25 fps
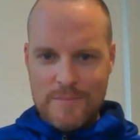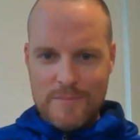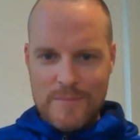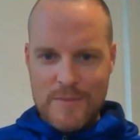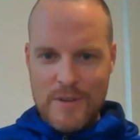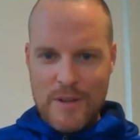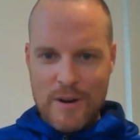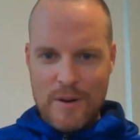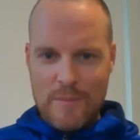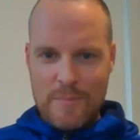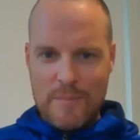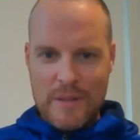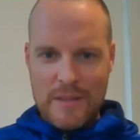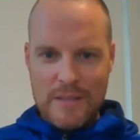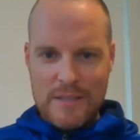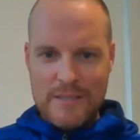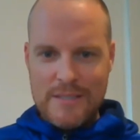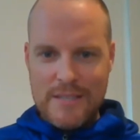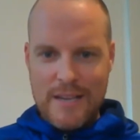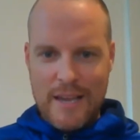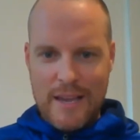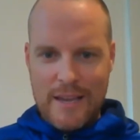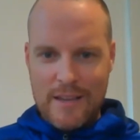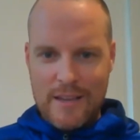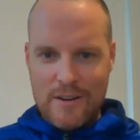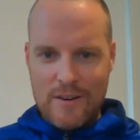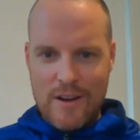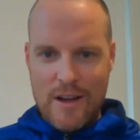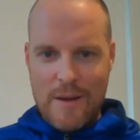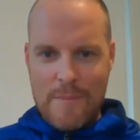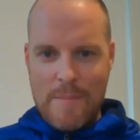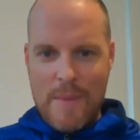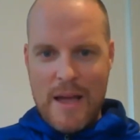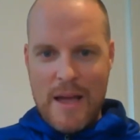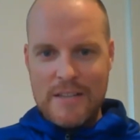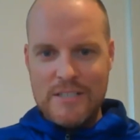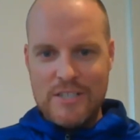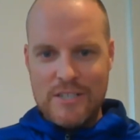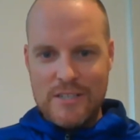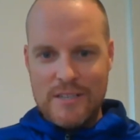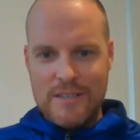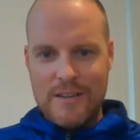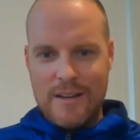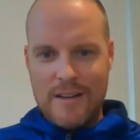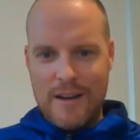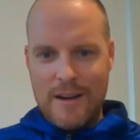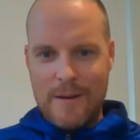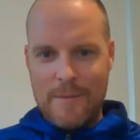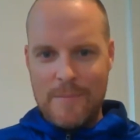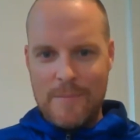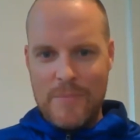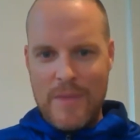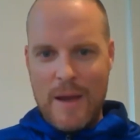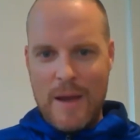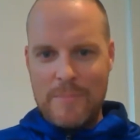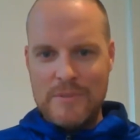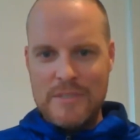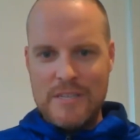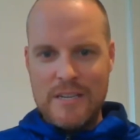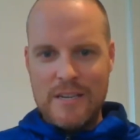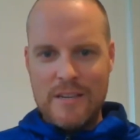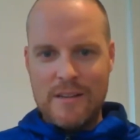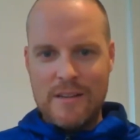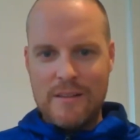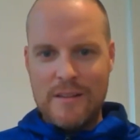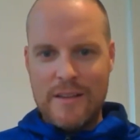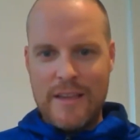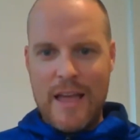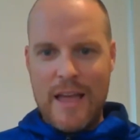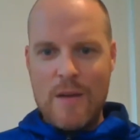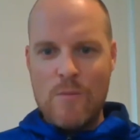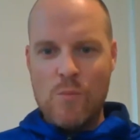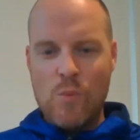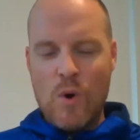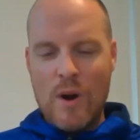millisecond, I imagine, that particular game.